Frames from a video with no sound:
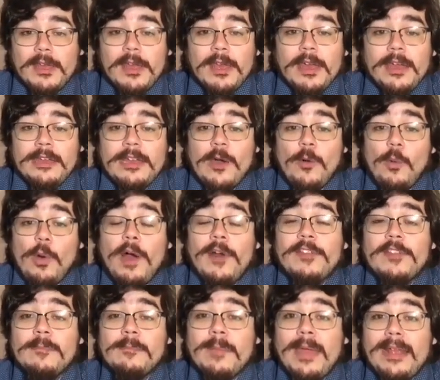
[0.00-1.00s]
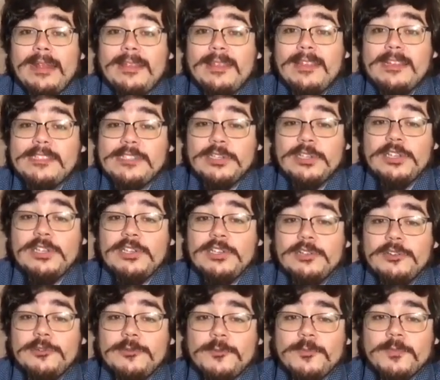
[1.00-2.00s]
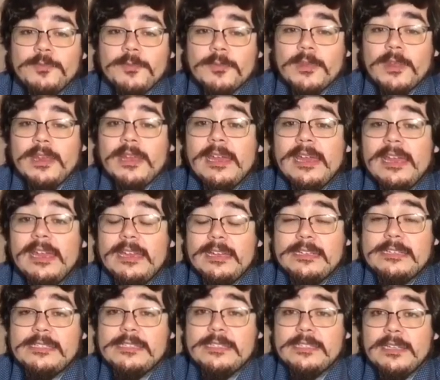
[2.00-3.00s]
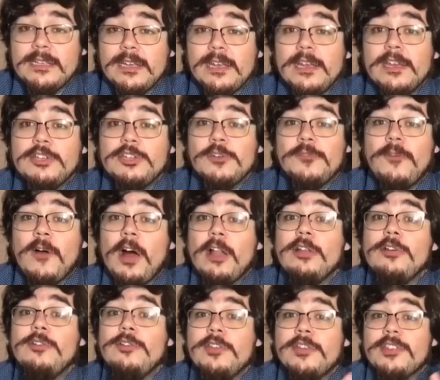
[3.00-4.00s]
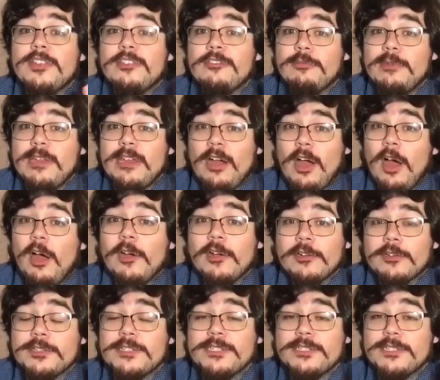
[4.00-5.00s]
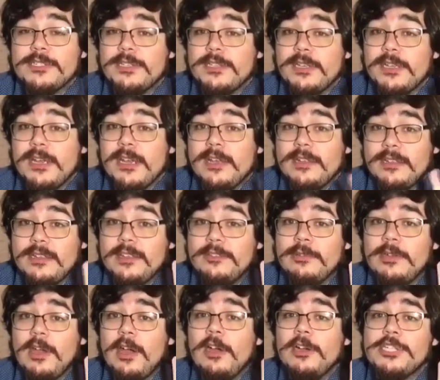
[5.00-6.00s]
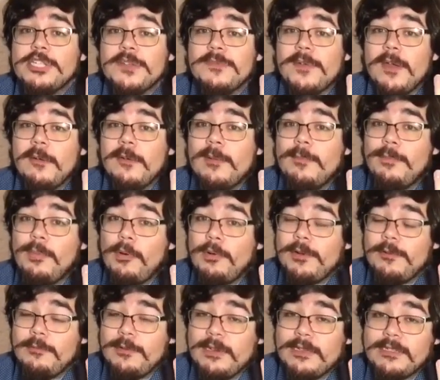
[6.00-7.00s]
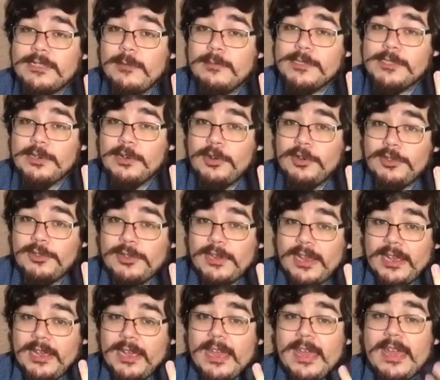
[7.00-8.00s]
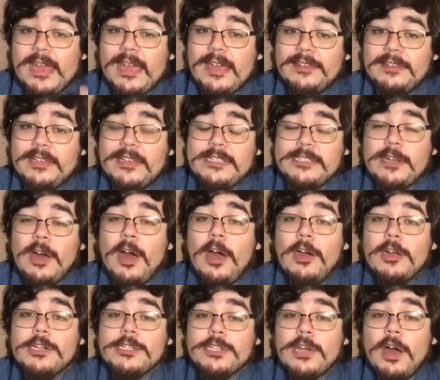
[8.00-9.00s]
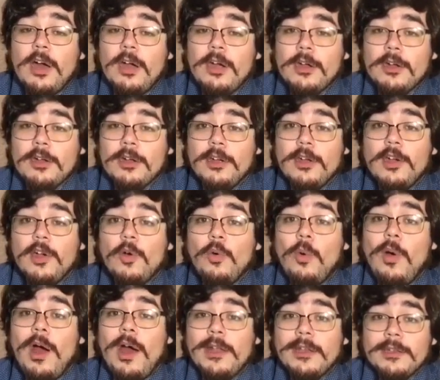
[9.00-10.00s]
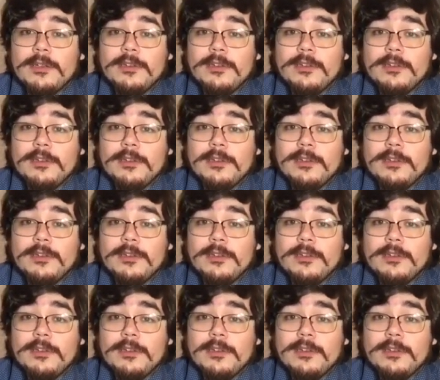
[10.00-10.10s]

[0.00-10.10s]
Now, one of the main things you can do is to follow the 3 R's. The 3 R's are very important when it comes to Earth Day, and these R's are 1.